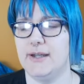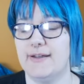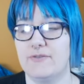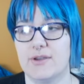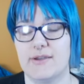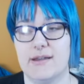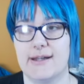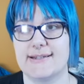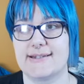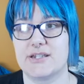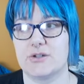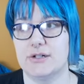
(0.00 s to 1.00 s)

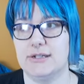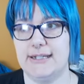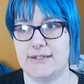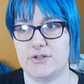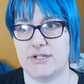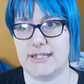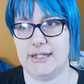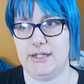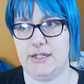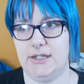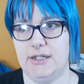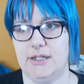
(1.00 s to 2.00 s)
Nevertheless, thoroughly
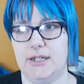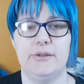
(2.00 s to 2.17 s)
entertaining.